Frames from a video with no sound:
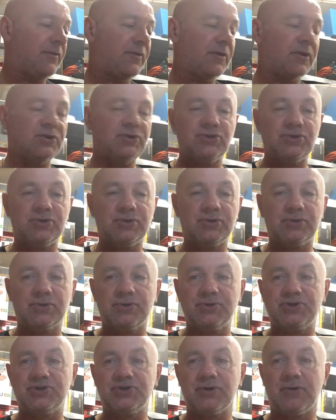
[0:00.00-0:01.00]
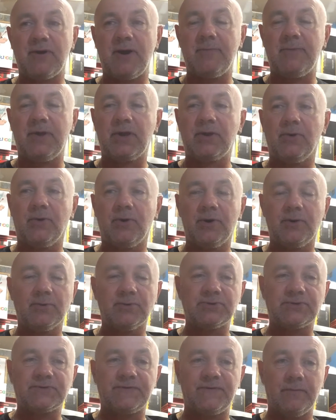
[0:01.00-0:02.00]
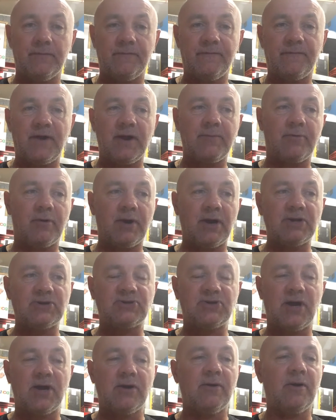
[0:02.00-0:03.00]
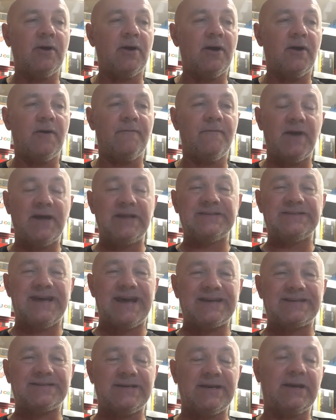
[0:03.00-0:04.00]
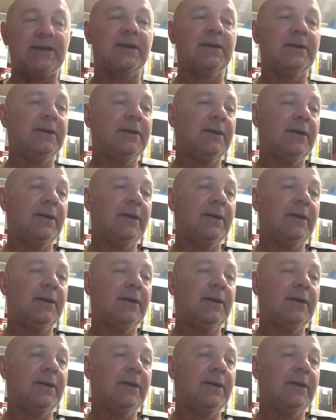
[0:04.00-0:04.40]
The ceramic coils from Vaporesso are fantastic.